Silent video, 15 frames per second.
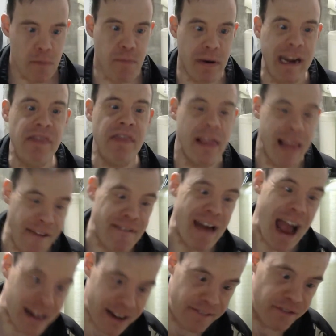but in the live
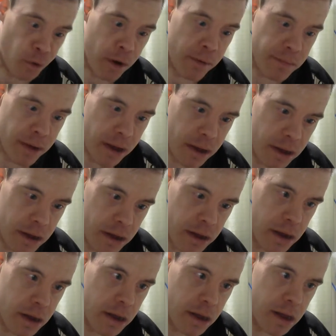action form?
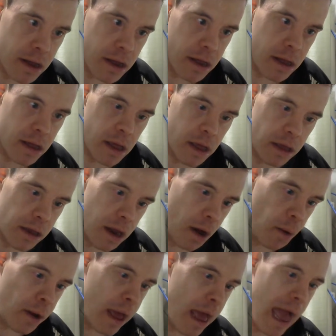You
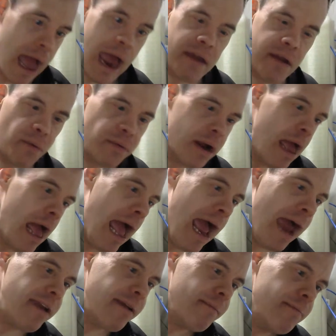know, and don't
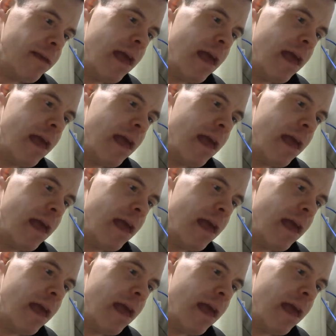and